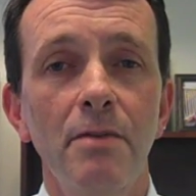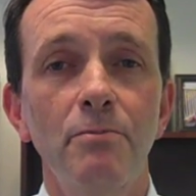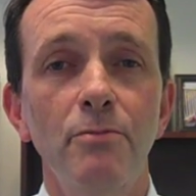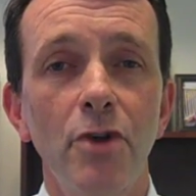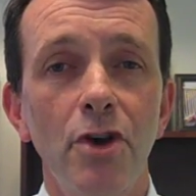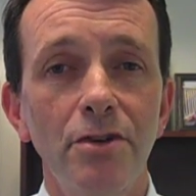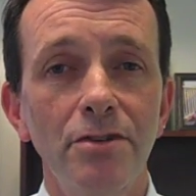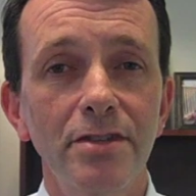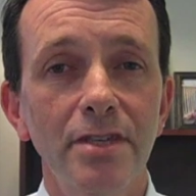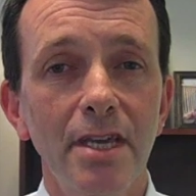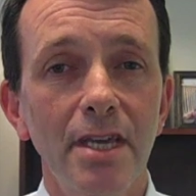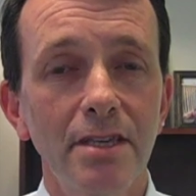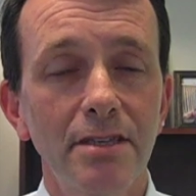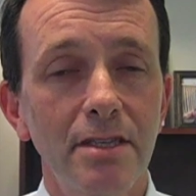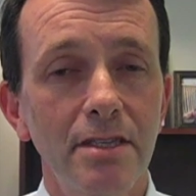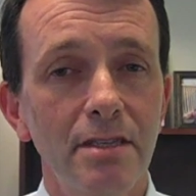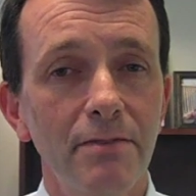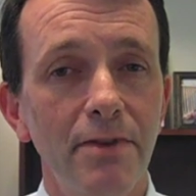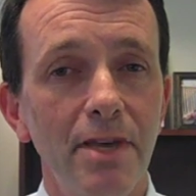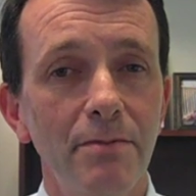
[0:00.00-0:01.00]
Most
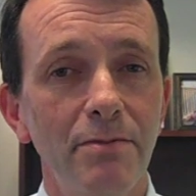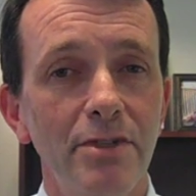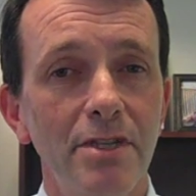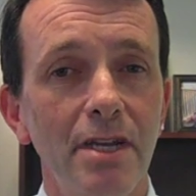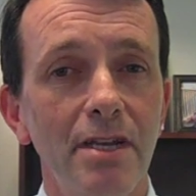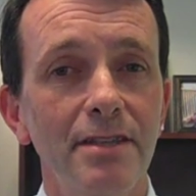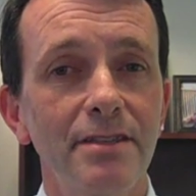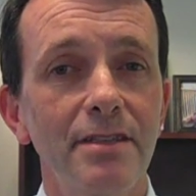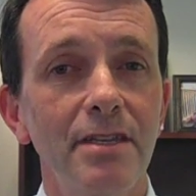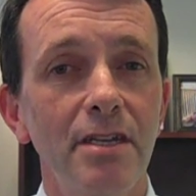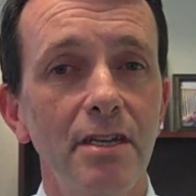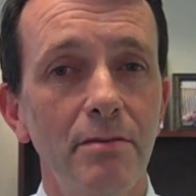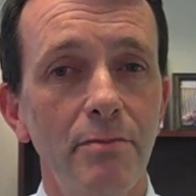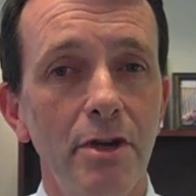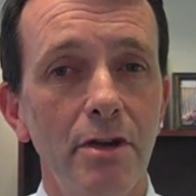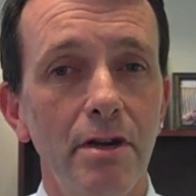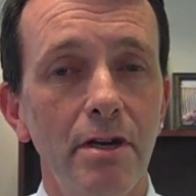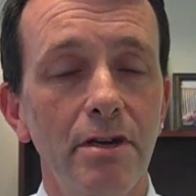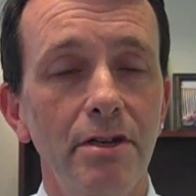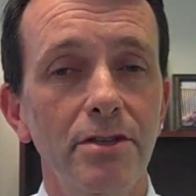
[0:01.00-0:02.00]
cases of hepatitis C in
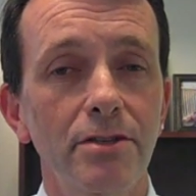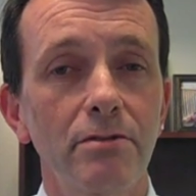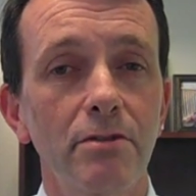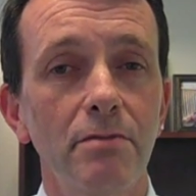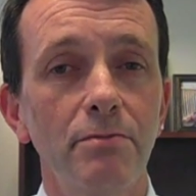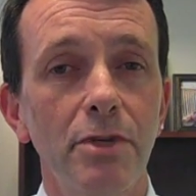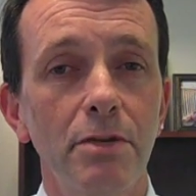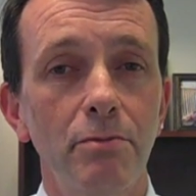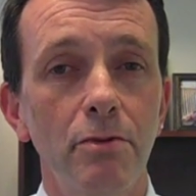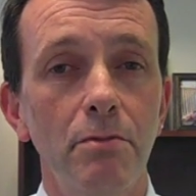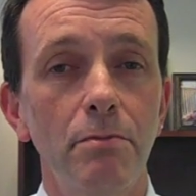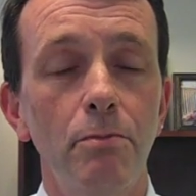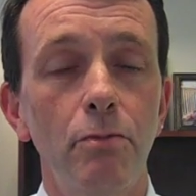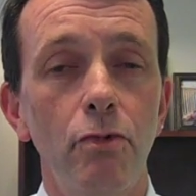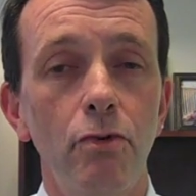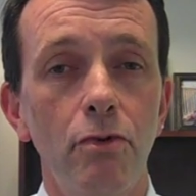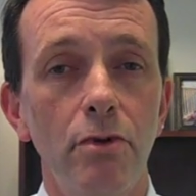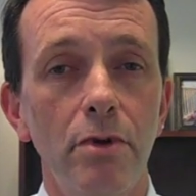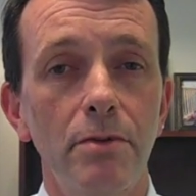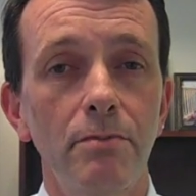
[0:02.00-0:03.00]
Americans are in people
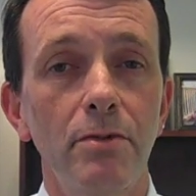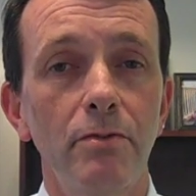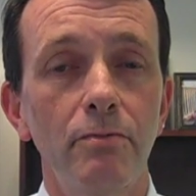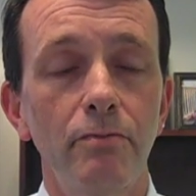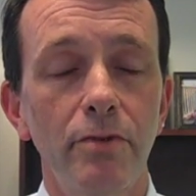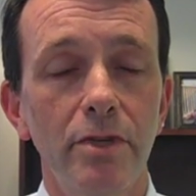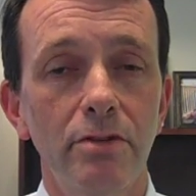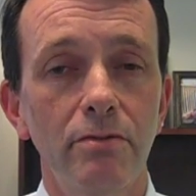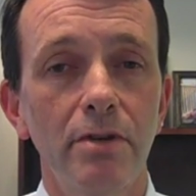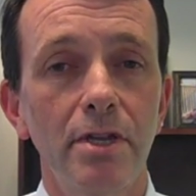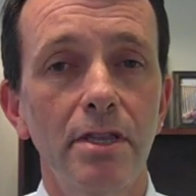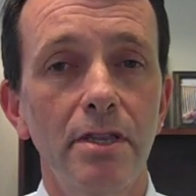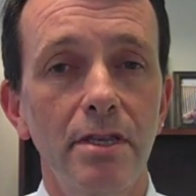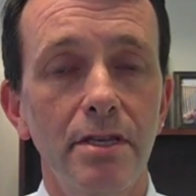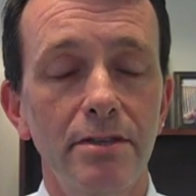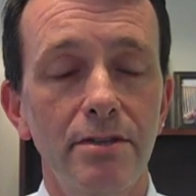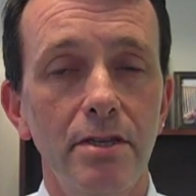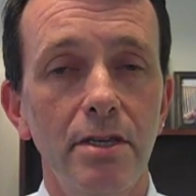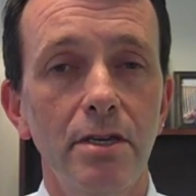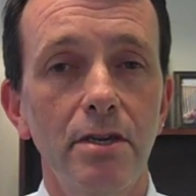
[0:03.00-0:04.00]
born between
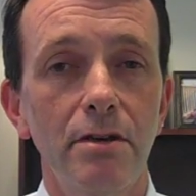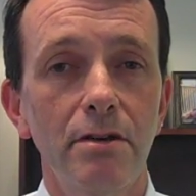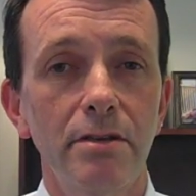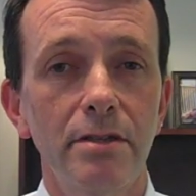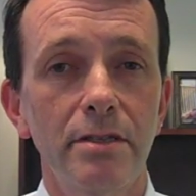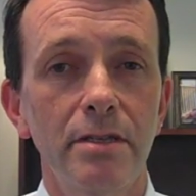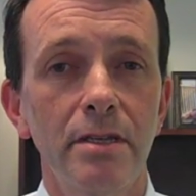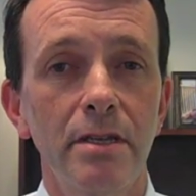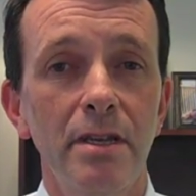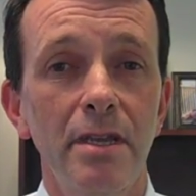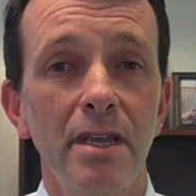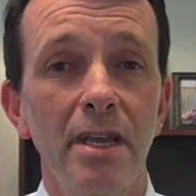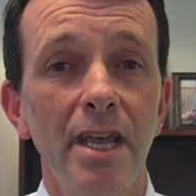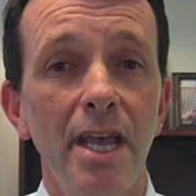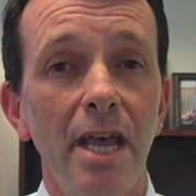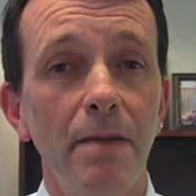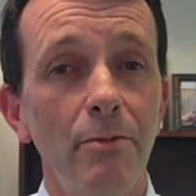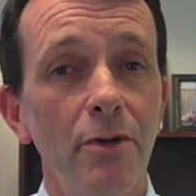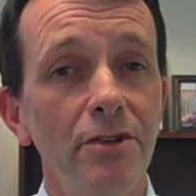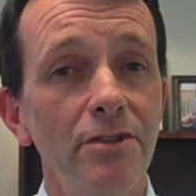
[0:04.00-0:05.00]
these years.
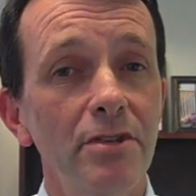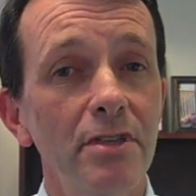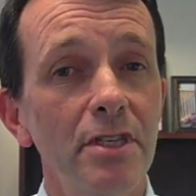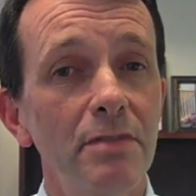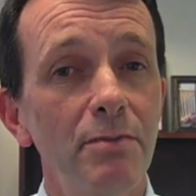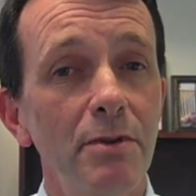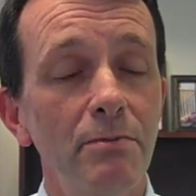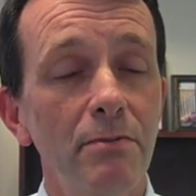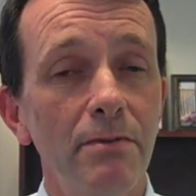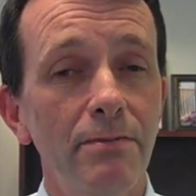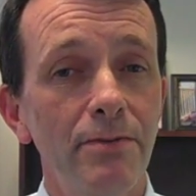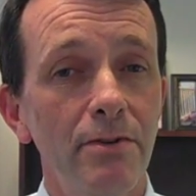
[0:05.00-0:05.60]
And most of these people